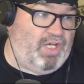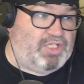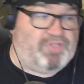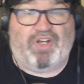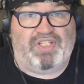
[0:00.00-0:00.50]
I
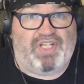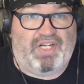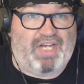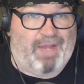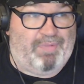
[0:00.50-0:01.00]
was very
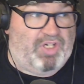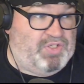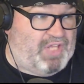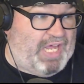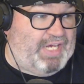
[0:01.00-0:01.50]
excited and happy to
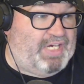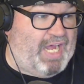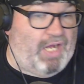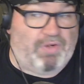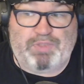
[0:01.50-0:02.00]
do that.
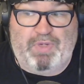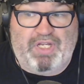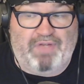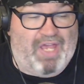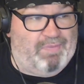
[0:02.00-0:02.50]
Now,
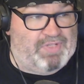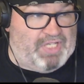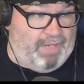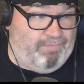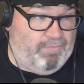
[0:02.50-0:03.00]
speaking of
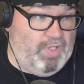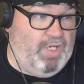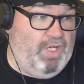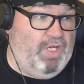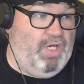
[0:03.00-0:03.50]
Amazon,
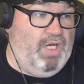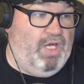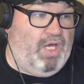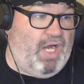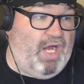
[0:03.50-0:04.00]

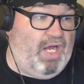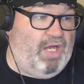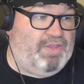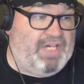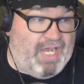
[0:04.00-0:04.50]

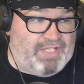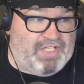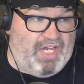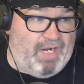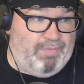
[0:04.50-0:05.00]
uh, the next
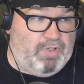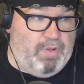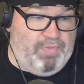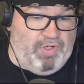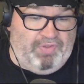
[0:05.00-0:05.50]
kit I'm going to
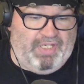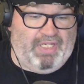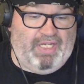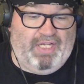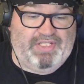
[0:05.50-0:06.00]
be
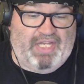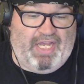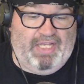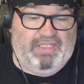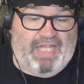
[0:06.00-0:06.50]
building is
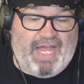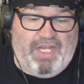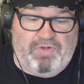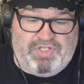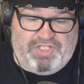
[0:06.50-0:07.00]
a
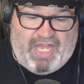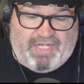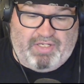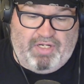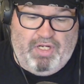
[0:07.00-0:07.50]
Lego
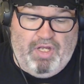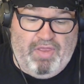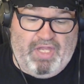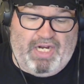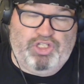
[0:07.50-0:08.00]
set
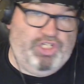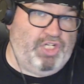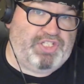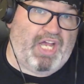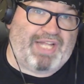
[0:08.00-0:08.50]
that I
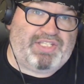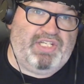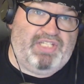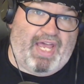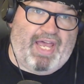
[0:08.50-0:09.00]
just got
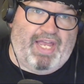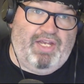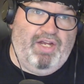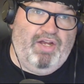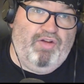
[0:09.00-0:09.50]

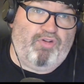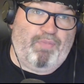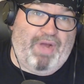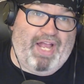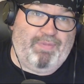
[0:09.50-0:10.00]
today
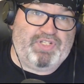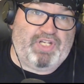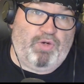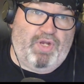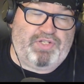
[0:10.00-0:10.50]
from my
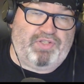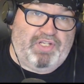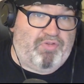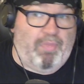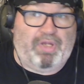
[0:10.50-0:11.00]
Amazon wish
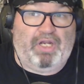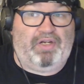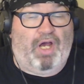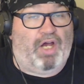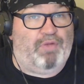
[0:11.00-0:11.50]
list from an
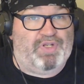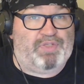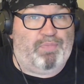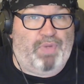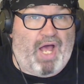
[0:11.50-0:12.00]

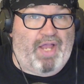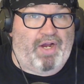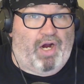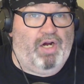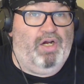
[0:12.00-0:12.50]
anonymous
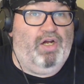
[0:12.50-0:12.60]
buyer.